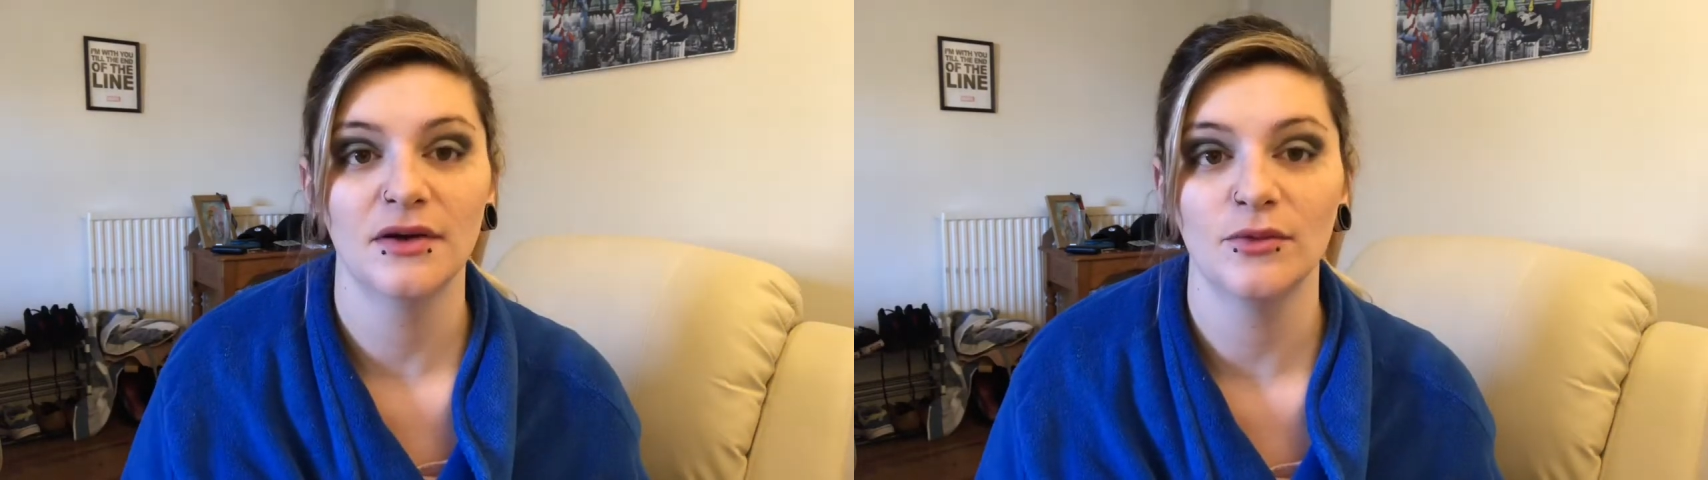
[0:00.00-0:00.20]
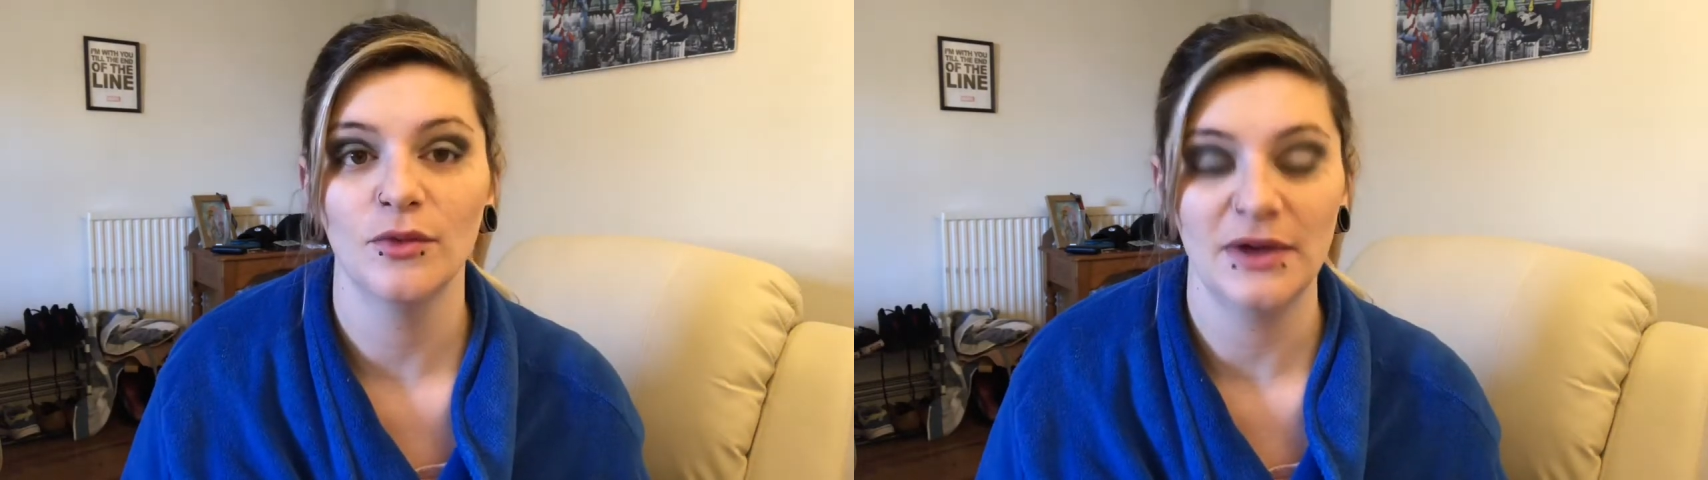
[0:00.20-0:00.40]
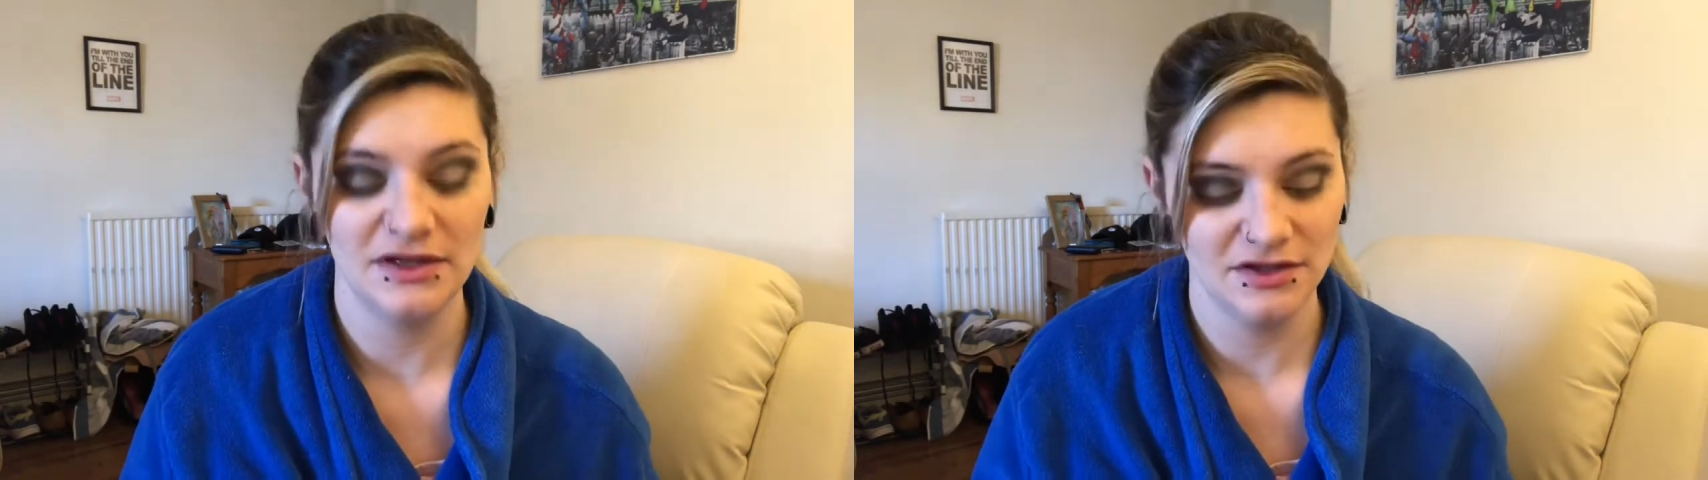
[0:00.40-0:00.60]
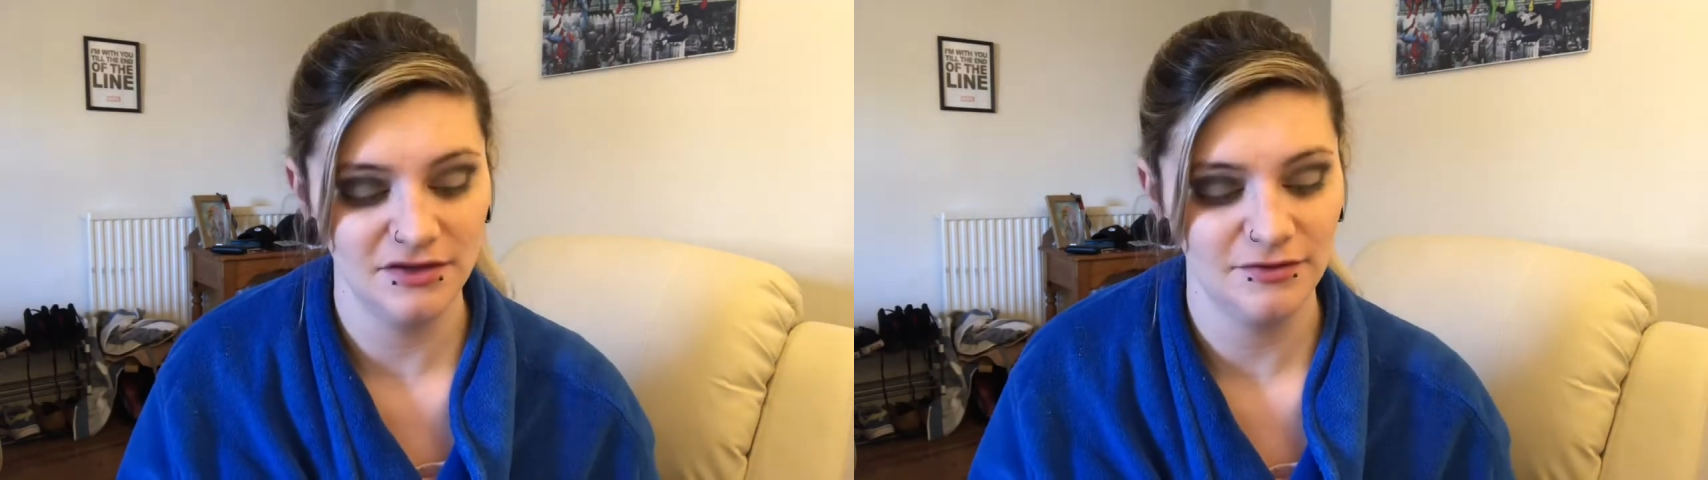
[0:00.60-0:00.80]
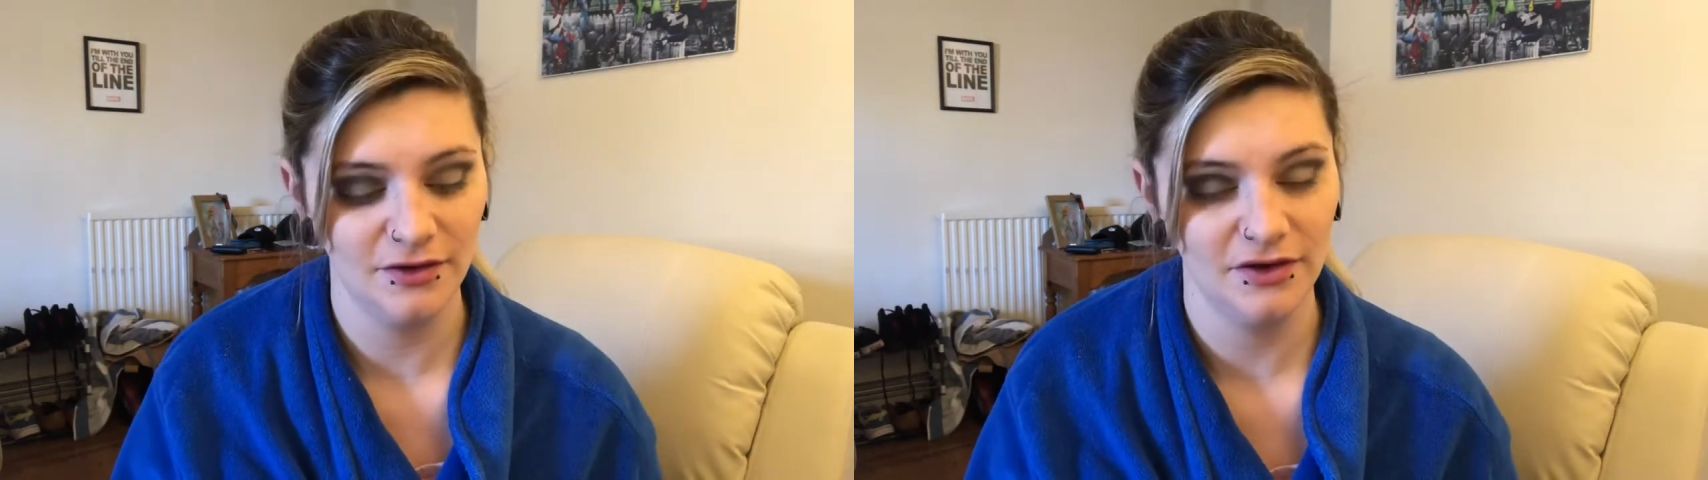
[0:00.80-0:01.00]
will be to
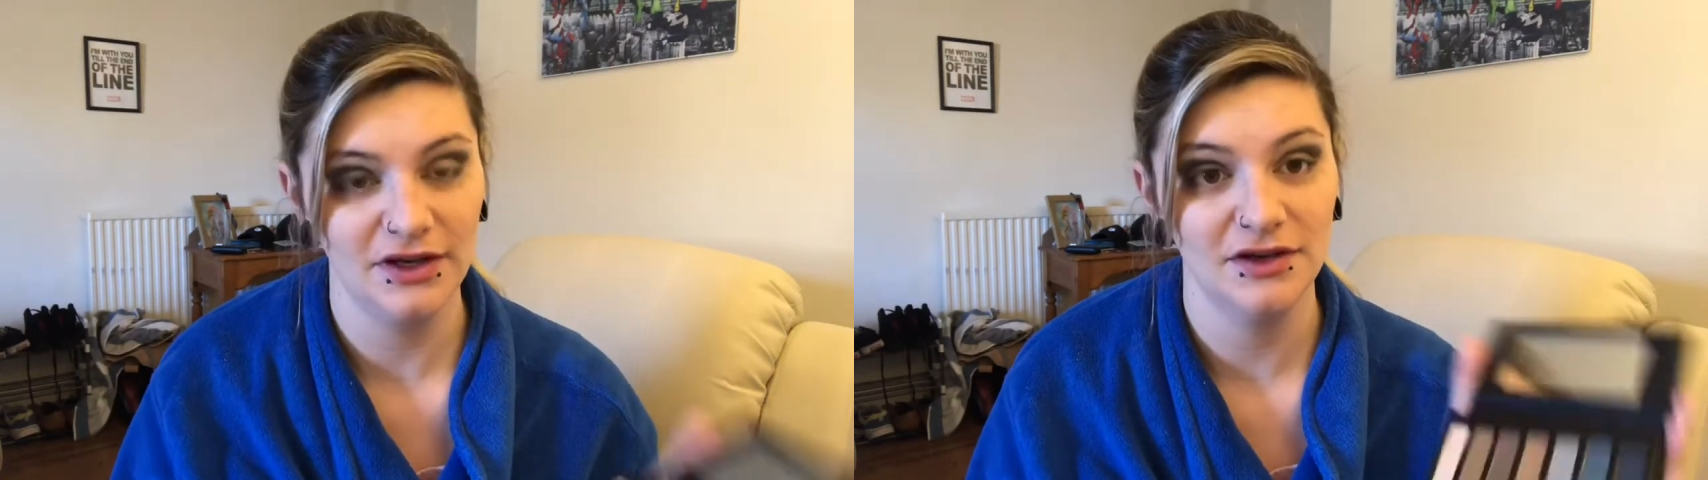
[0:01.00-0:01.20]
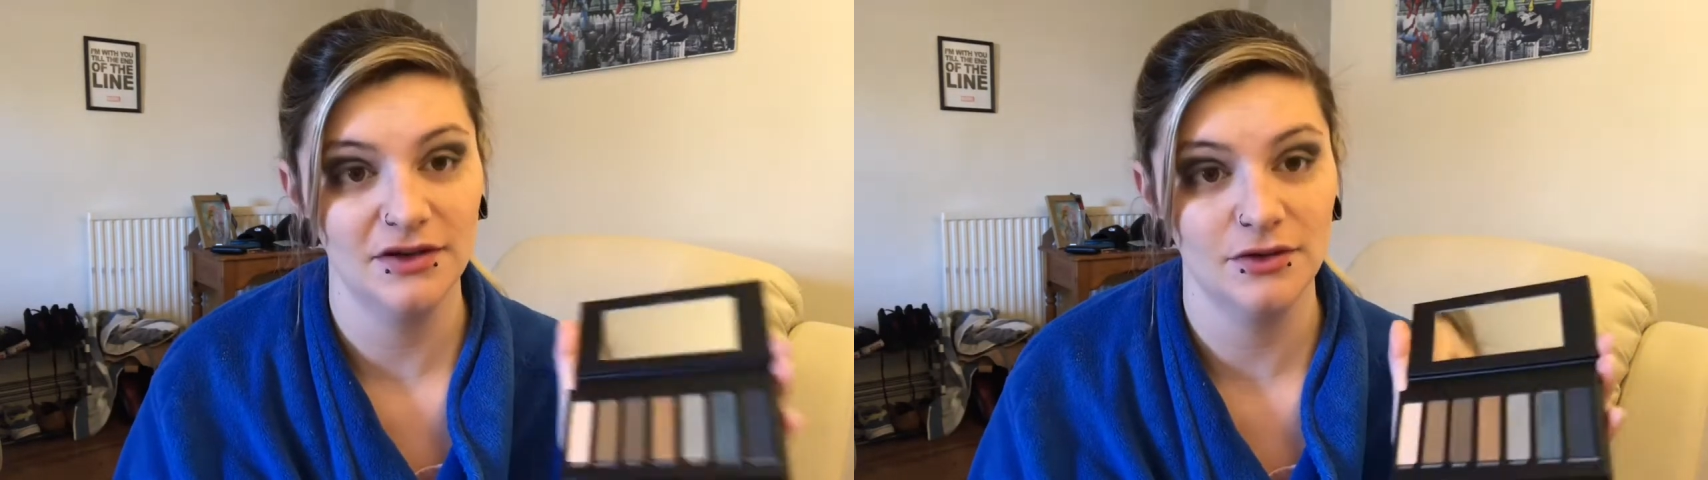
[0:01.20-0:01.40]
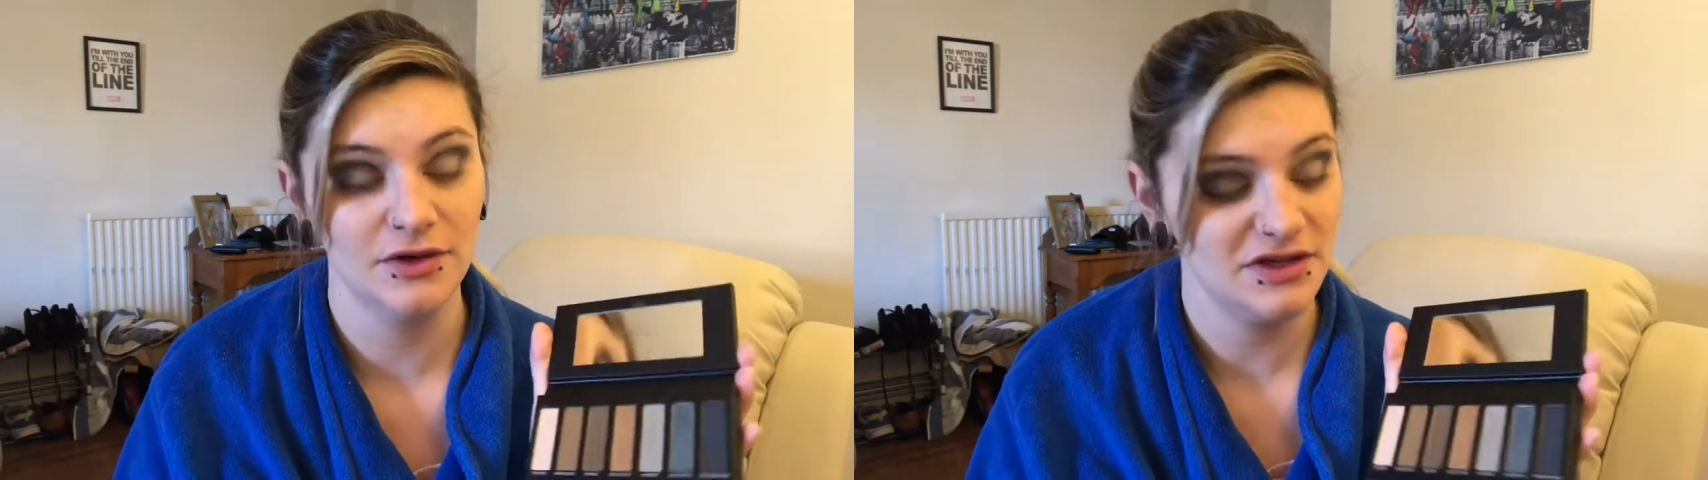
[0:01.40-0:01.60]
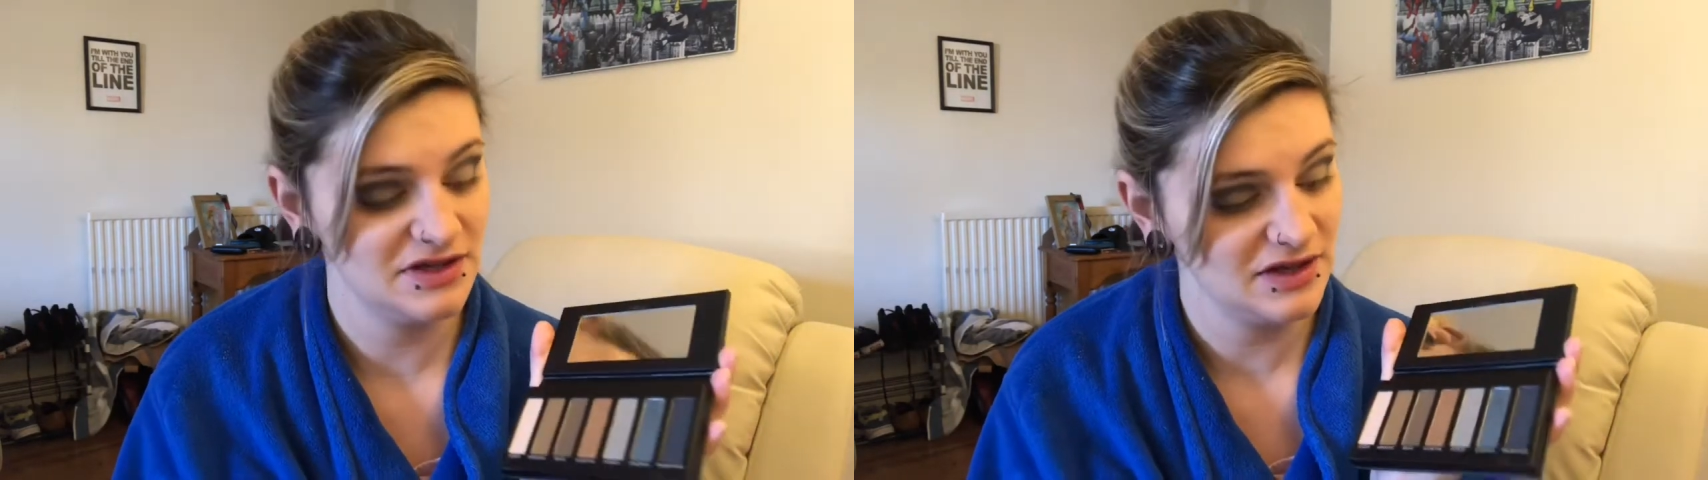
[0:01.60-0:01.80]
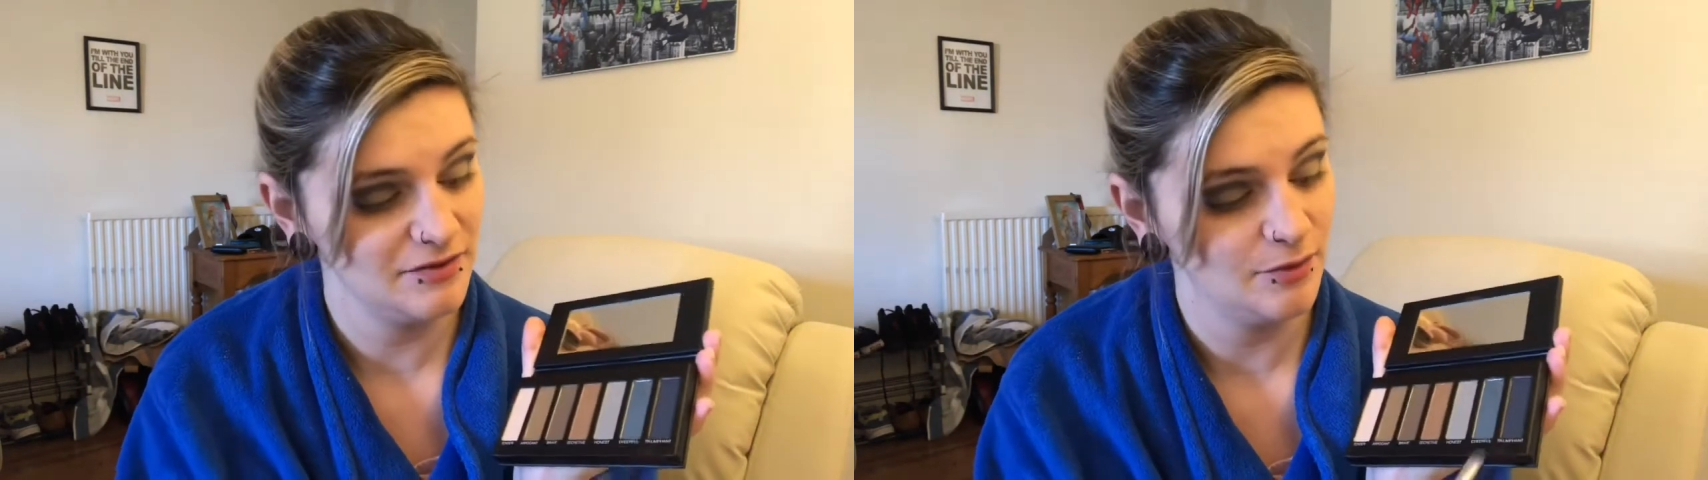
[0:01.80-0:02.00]
define the crease
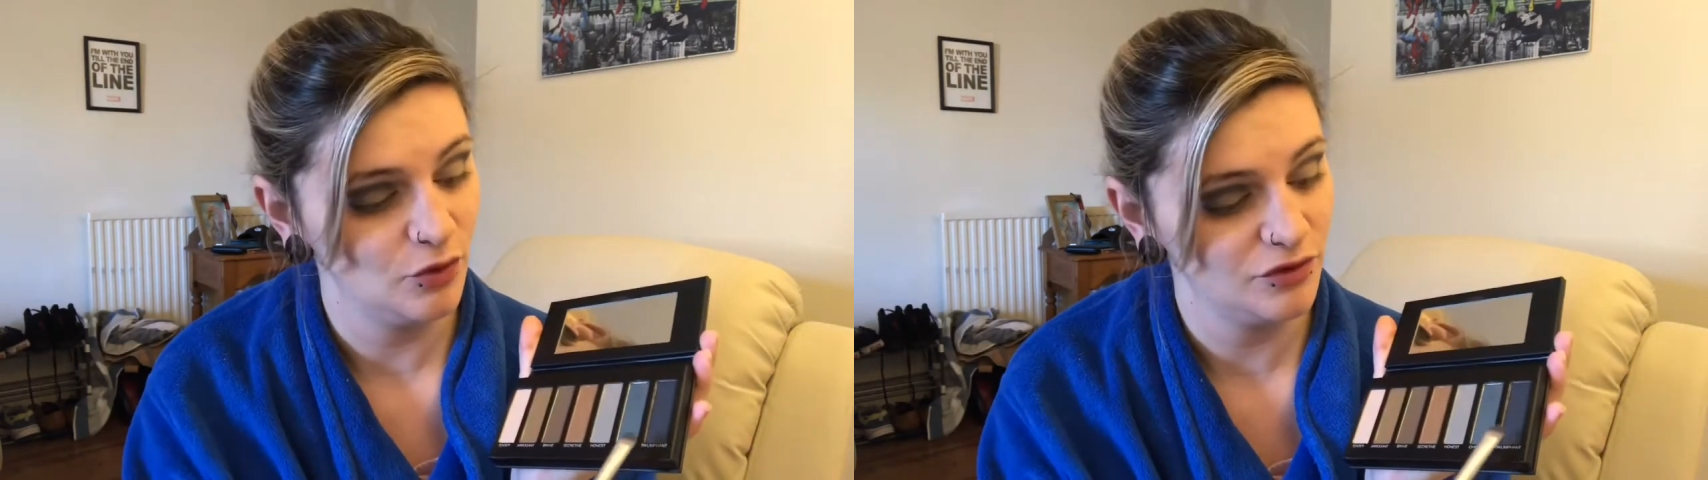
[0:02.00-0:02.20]
even more,